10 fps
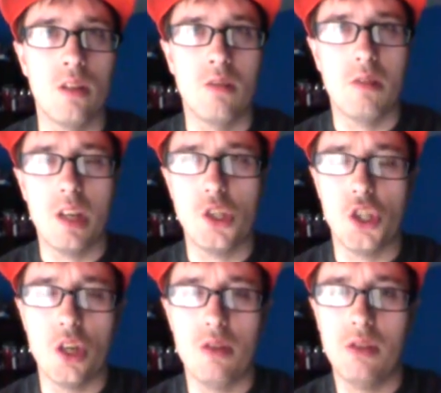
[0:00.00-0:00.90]
St.
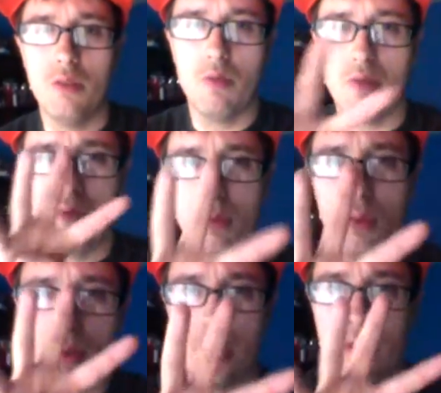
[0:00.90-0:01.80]
Joseph with four
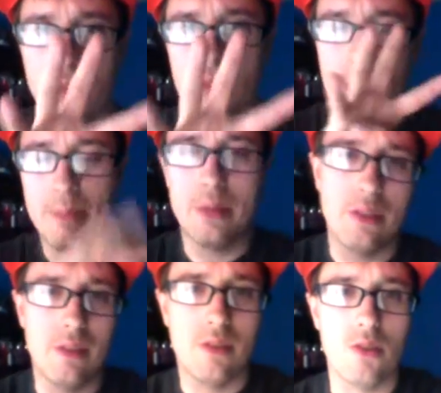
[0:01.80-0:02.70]
interceptions.
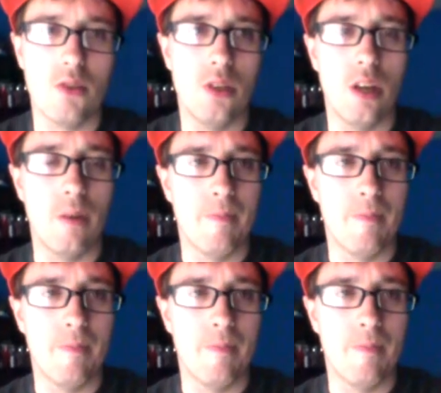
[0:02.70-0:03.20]
So yeah.